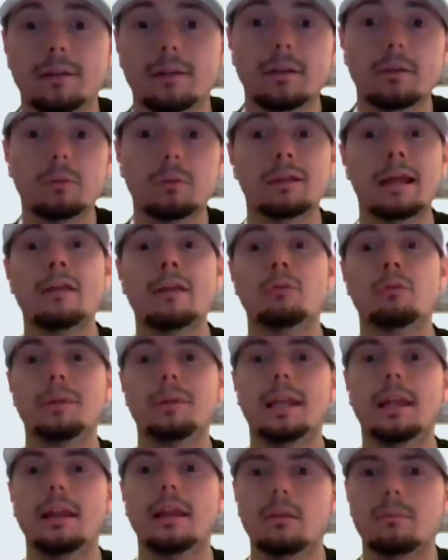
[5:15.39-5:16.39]
And there were times when
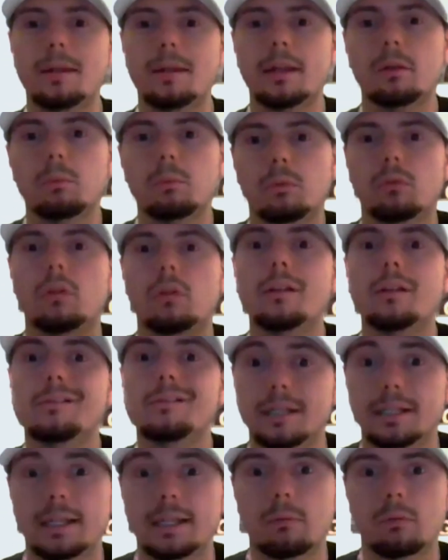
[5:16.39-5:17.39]
Mikaela Mayer was
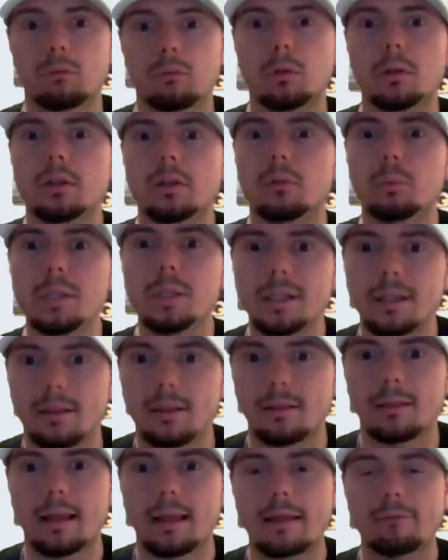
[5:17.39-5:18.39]
lunging, and that was one of the
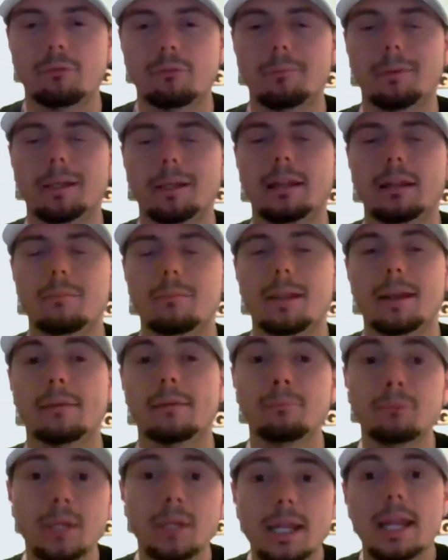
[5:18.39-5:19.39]
weaknesses I had for Mikaela Mayer.
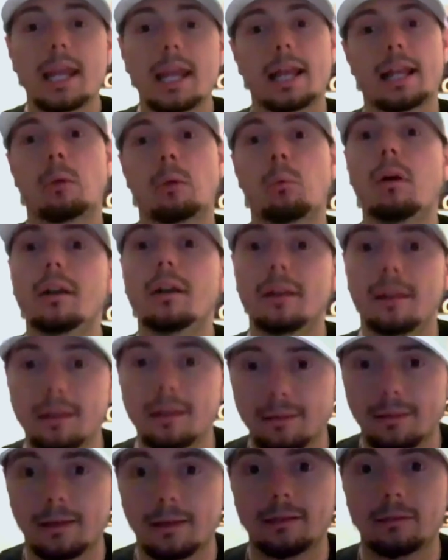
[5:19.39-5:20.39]
And I wanted to
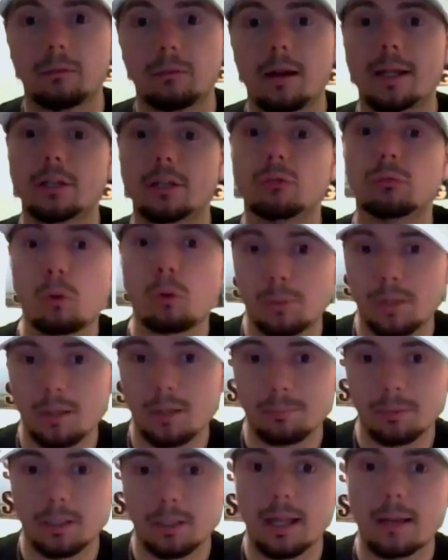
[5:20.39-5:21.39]
see Sandy Ryan throw an
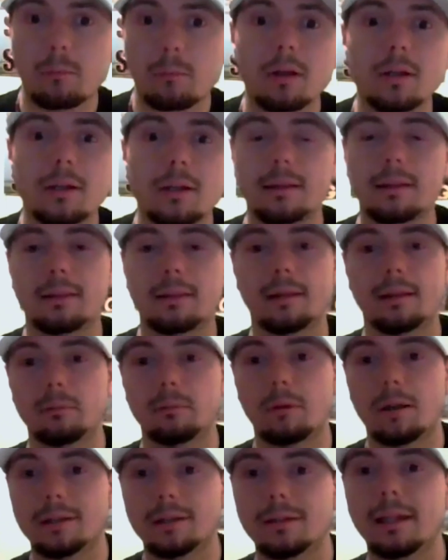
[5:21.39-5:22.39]
uppercut. I wanted to see Sandy
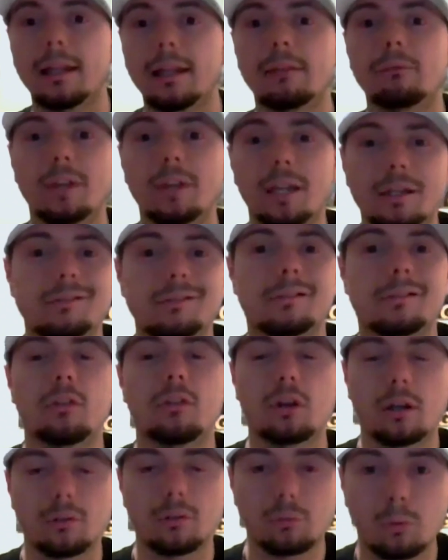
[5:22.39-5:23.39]
Ryan take advantage and
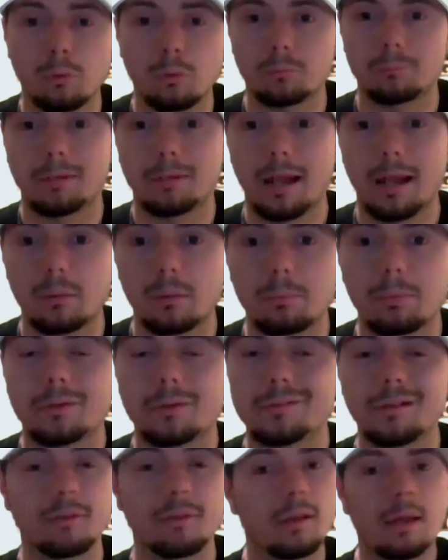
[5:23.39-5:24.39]
start throwing some counter
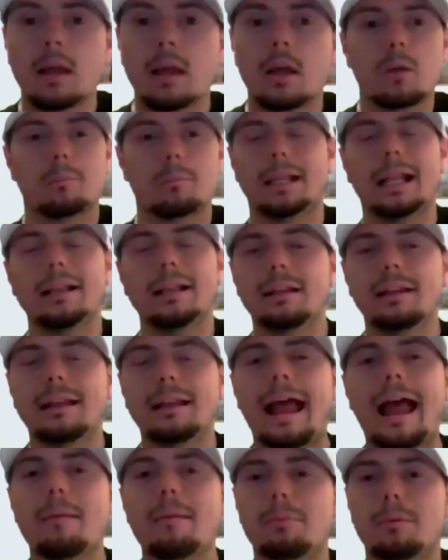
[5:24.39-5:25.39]
punches. But that didn't
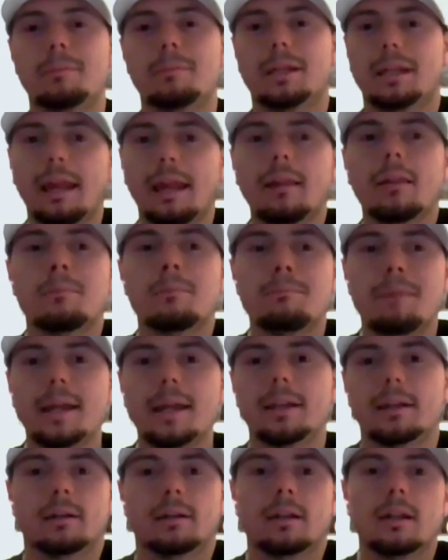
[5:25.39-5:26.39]
happen. Mikaela
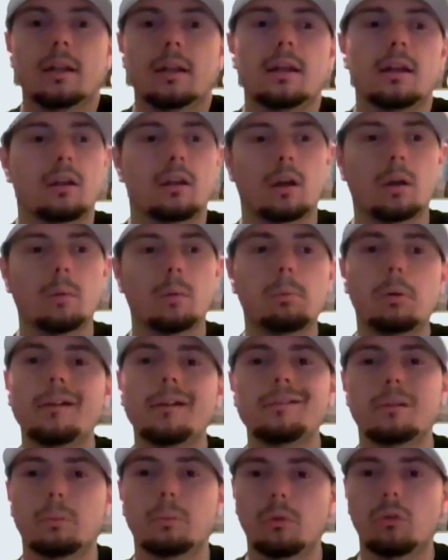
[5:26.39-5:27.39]
Mayer, her
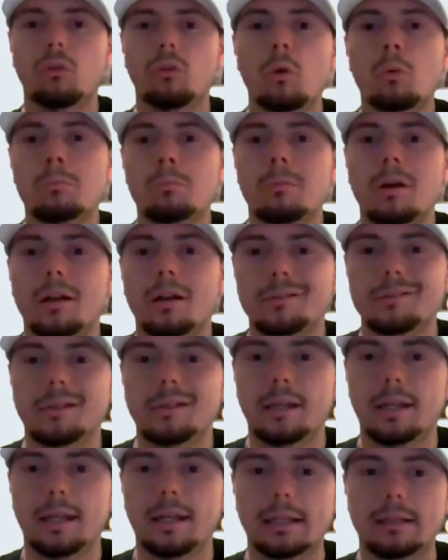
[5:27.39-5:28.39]
pressure was so much,
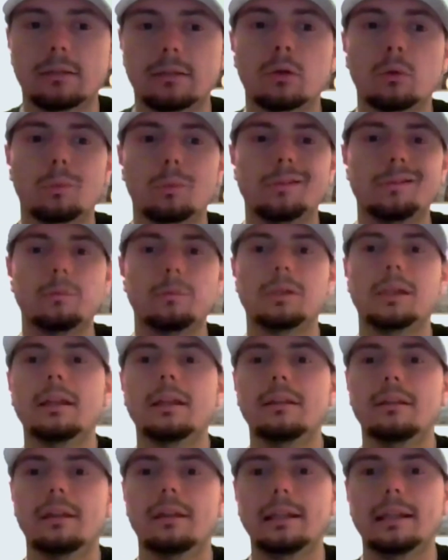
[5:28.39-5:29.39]
and when she would get
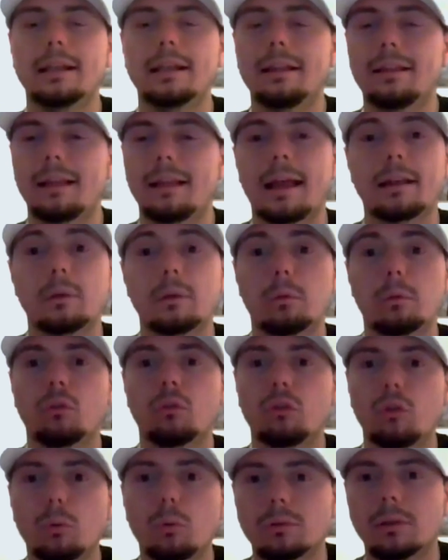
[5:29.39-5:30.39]
into the inside, it was
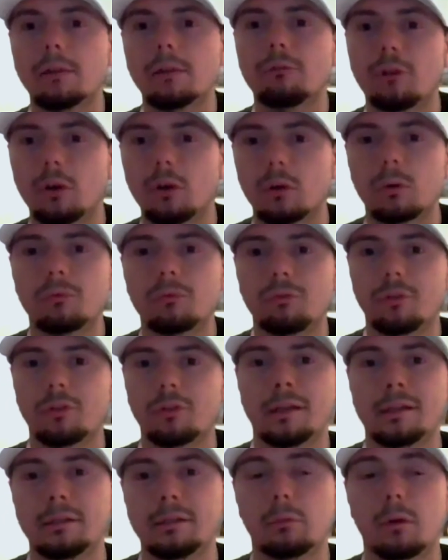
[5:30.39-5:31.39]
so difficult for
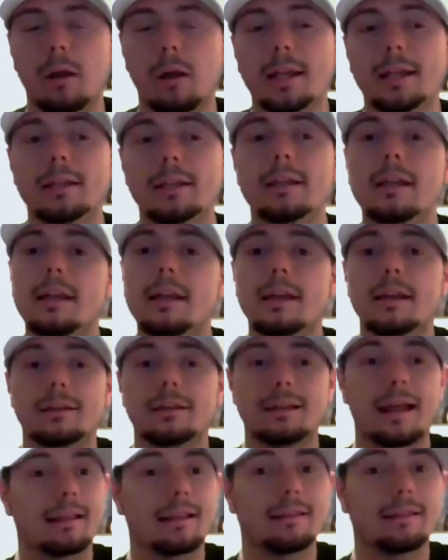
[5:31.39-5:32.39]
Sandy Ryan
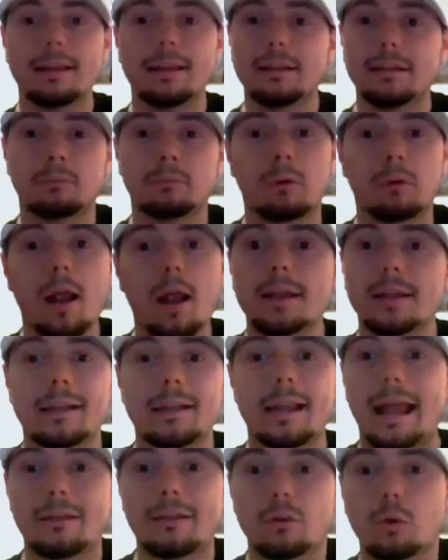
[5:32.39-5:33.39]
that Sandy Ryan
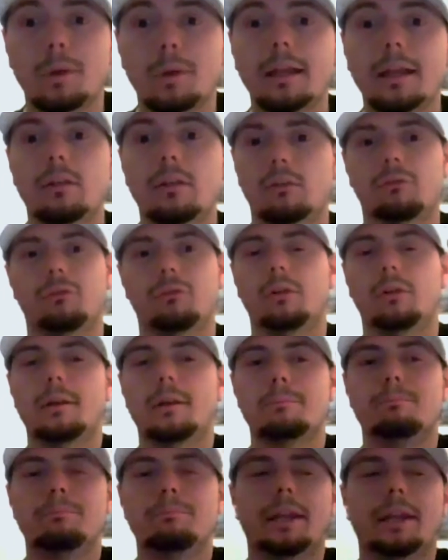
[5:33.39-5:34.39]
had no answer for
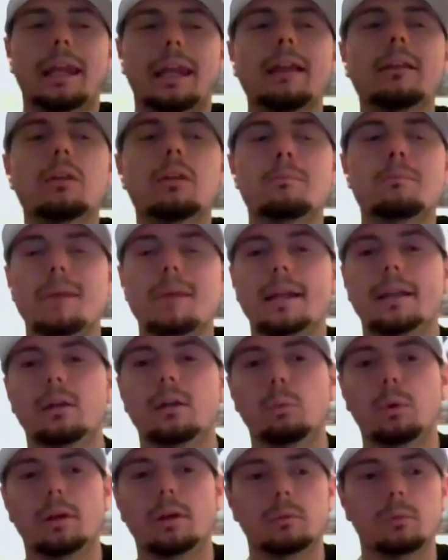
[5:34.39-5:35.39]
it. Mikaela Mayer,
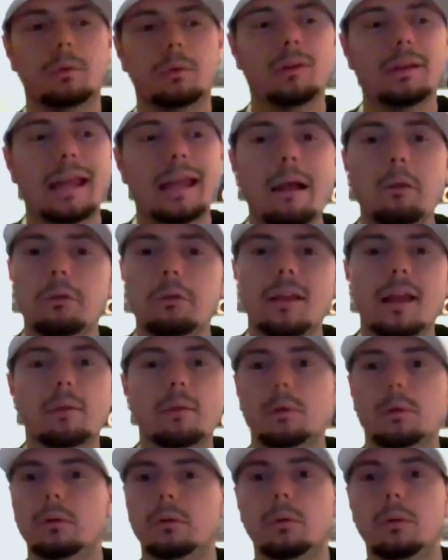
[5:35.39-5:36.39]
whether it was the outside,
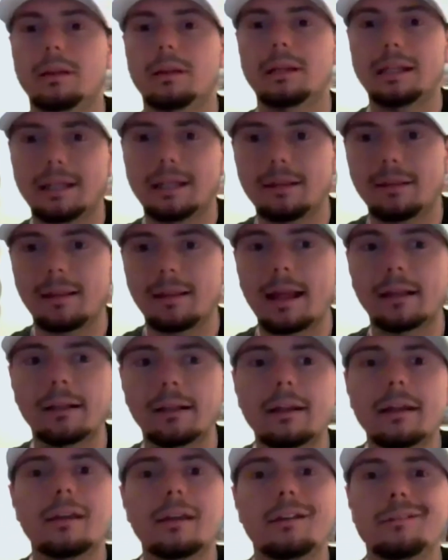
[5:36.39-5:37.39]
whether it was the inside,
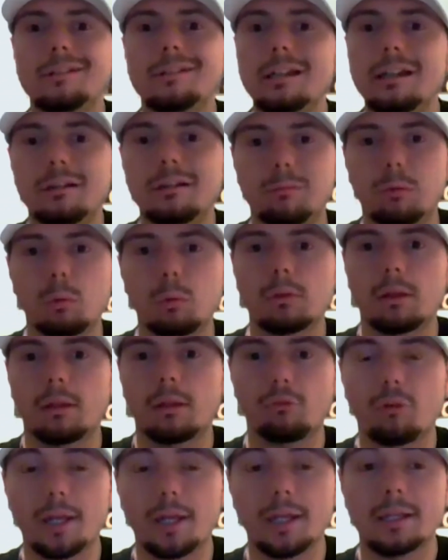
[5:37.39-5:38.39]
she controlled
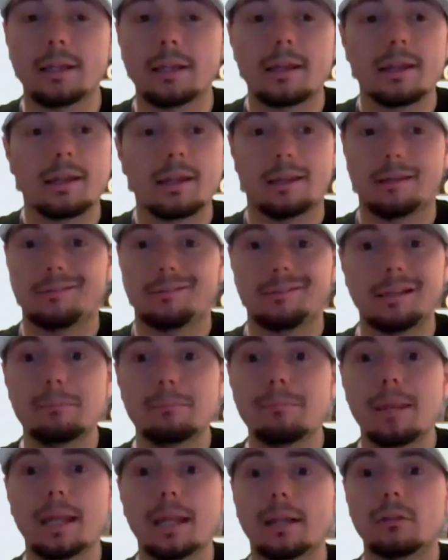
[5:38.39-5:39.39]
this fight, and she
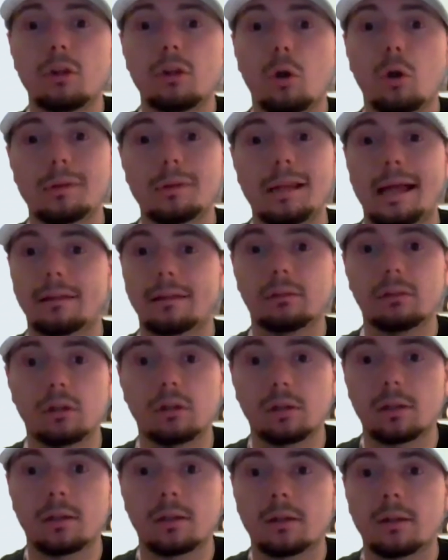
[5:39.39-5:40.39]
made it known that,
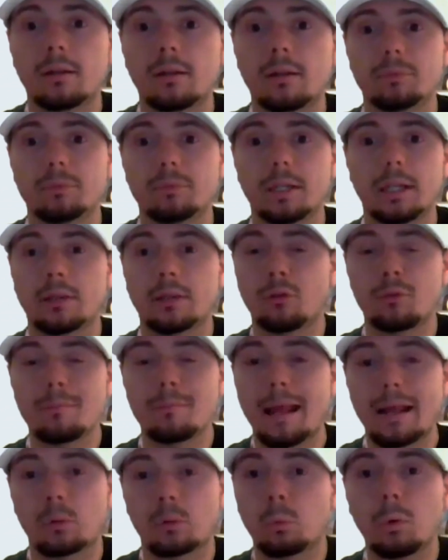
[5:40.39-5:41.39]
look, it doesn't
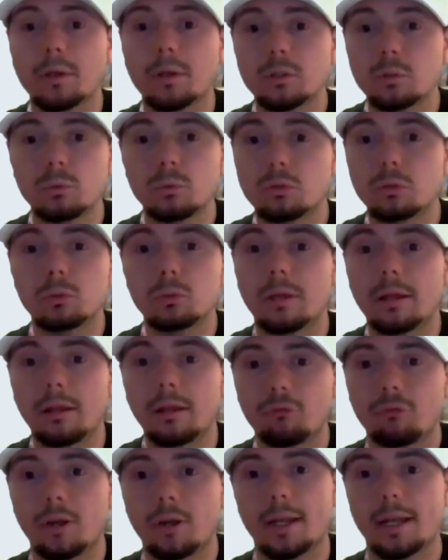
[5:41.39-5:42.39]
matter what you do
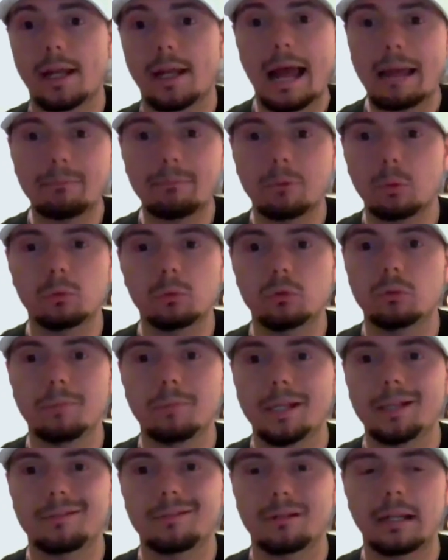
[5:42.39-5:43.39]
this fight. I'm going to
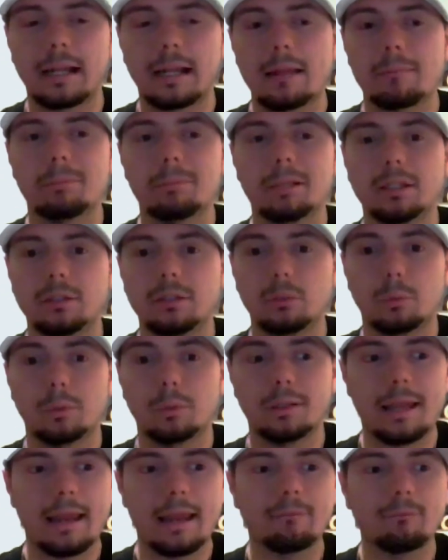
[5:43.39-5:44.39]
make sure that I beat you
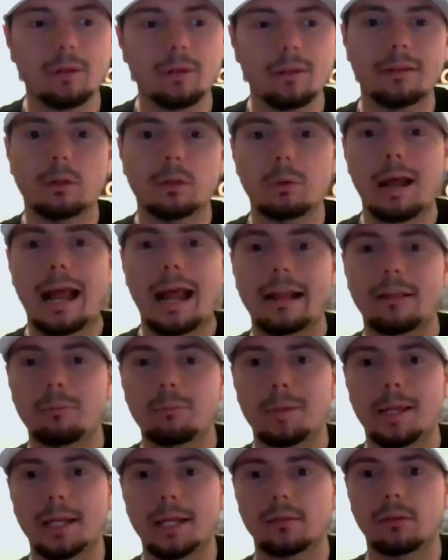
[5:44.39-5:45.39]
in every single
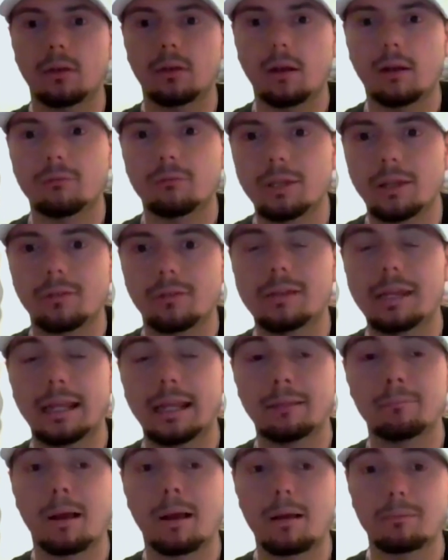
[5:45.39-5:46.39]
aspect of this
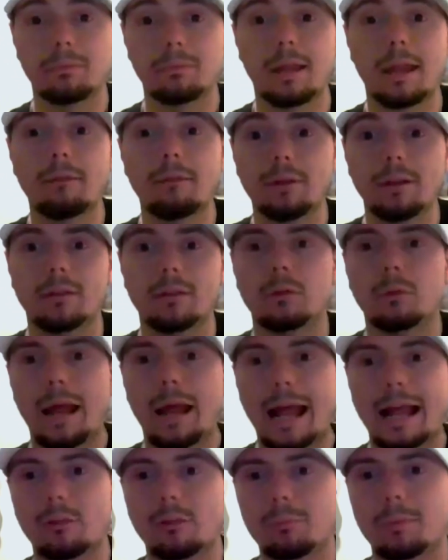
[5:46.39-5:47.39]
game, every single
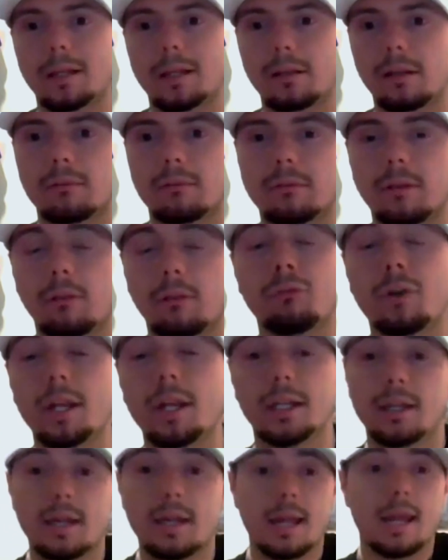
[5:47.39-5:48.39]
aspect of this
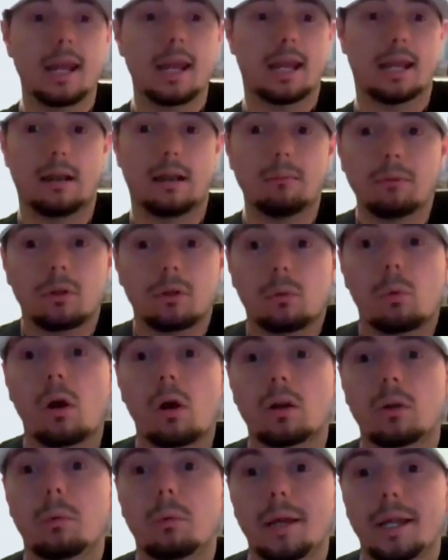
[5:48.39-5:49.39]
fight, and I'm going to
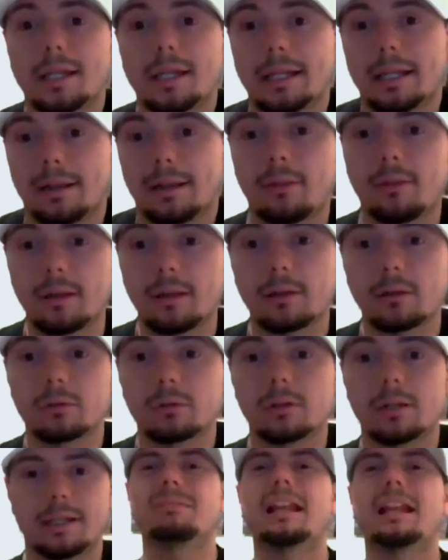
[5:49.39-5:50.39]
walk away and still.
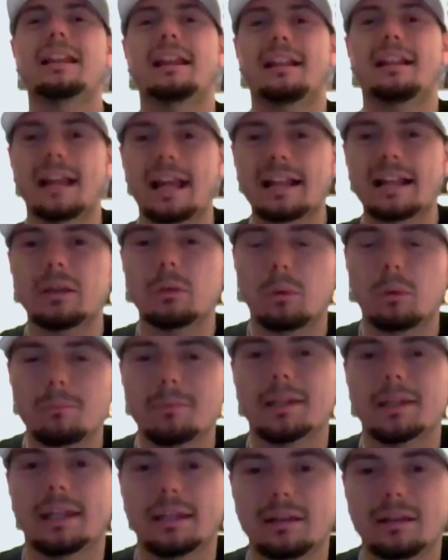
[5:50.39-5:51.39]
That's exactly what
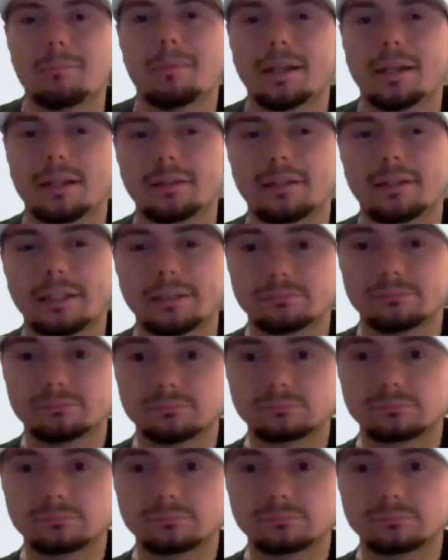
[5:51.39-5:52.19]
Mikaela Mayer did.